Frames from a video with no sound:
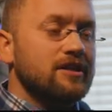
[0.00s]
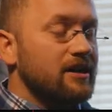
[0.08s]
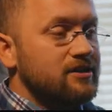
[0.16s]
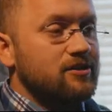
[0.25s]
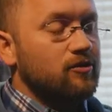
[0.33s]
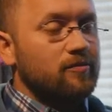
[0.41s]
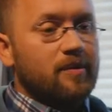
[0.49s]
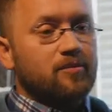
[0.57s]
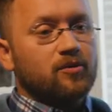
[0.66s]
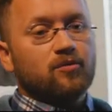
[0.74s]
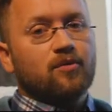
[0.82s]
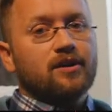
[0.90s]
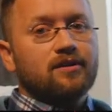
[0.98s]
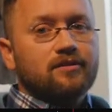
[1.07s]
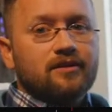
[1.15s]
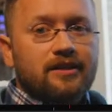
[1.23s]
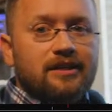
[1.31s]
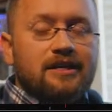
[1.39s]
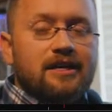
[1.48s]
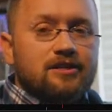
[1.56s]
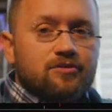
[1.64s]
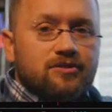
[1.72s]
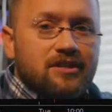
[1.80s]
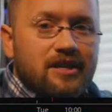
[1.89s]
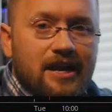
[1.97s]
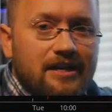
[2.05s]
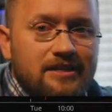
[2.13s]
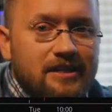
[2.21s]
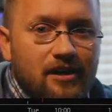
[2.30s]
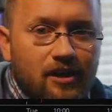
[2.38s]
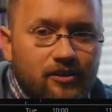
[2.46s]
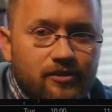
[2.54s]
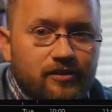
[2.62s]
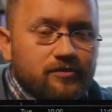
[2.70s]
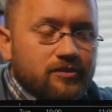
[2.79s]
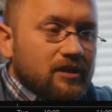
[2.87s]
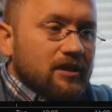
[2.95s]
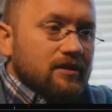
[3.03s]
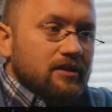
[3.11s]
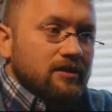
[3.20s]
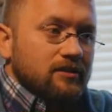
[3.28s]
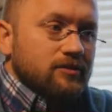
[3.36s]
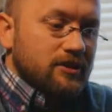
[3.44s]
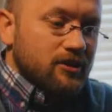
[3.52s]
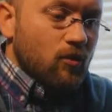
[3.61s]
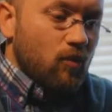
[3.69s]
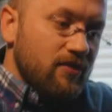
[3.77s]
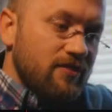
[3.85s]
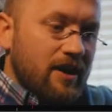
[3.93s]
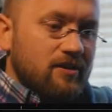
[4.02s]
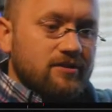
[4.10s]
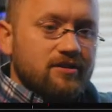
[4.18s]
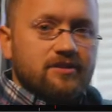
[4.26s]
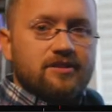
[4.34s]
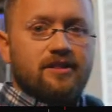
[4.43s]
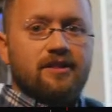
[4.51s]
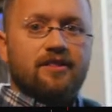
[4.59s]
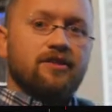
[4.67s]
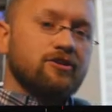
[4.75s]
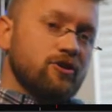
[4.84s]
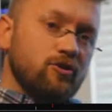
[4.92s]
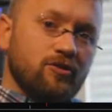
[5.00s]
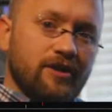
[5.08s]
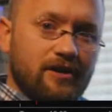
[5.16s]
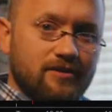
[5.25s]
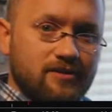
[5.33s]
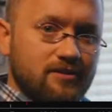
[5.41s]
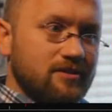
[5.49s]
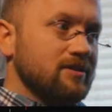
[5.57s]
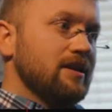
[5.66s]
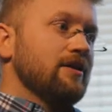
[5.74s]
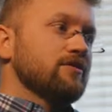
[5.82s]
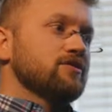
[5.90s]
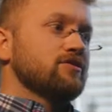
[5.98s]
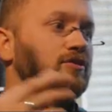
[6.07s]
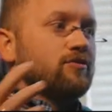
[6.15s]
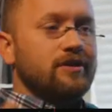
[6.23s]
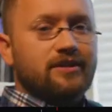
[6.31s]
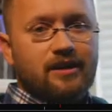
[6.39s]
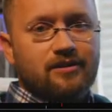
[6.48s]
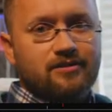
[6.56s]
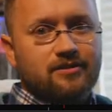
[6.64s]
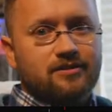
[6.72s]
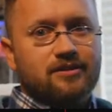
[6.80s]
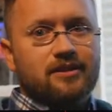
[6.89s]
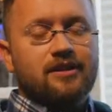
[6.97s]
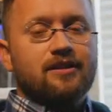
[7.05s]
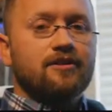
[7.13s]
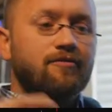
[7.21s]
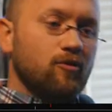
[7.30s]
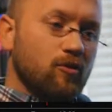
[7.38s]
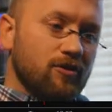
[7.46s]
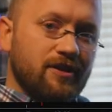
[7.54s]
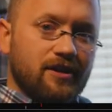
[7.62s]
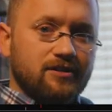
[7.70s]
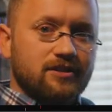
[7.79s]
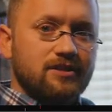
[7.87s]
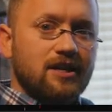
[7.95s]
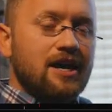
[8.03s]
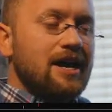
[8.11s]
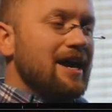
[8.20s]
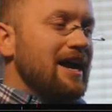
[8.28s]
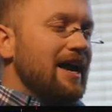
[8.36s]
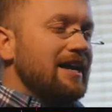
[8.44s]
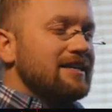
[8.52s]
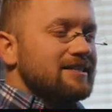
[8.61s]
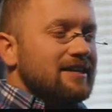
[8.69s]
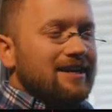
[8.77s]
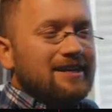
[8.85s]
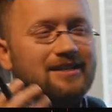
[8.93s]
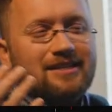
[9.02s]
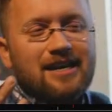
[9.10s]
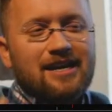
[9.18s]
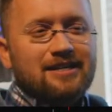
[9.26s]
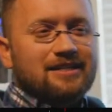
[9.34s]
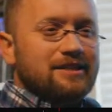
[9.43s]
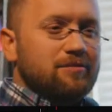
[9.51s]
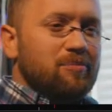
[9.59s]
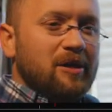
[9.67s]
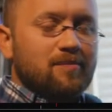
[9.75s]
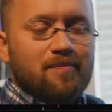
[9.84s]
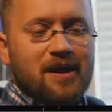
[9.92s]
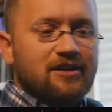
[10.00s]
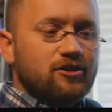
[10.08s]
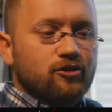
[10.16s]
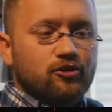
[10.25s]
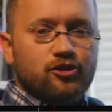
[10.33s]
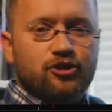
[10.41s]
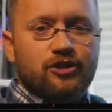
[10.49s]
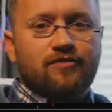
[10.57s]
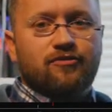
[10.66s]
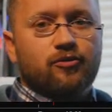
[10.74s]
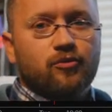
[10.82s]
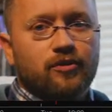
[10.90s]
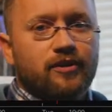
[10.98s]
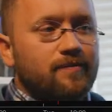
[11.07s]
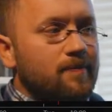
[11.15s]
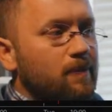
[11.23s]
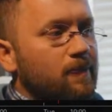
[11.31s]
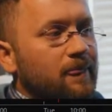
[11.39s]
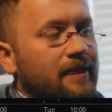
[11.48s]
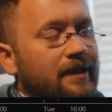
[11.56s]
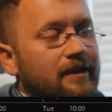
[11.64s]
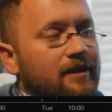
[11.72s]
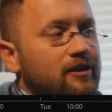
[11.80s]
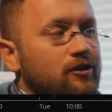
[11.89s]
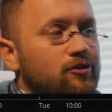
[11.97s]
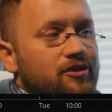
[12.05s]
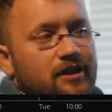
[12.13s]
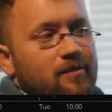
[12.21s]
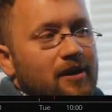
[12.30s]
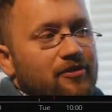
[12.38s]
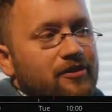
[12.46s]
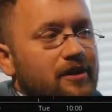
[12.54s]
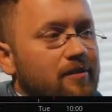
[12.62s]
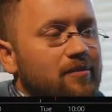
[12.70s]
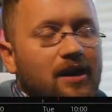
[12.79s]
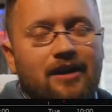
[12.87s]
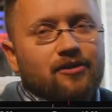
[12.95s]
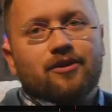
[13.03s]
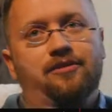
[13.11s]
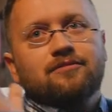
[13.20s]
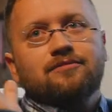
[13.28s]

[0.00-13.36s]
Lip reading: I still remember when the ES was in 1,800. It was in the 1,000s and then the 2,000s, and now it's the 3,000s and then the 4,000s. And it's like it takes this big mental shift where that you think about the number. I don't know.